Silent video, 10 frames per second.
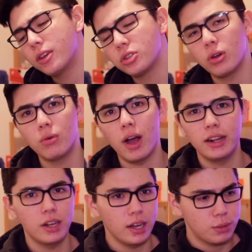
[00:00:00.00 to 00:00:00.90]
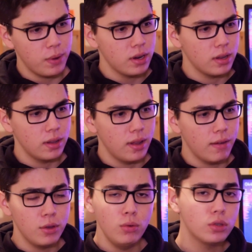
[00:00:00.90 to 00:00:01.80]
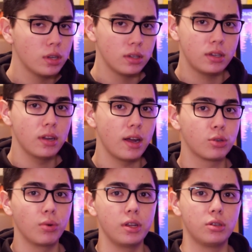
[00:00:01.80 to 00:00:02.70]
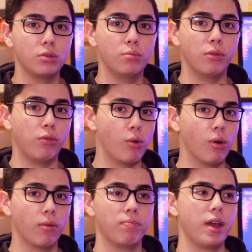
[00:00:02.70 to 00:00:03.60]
so I've used his C922 before,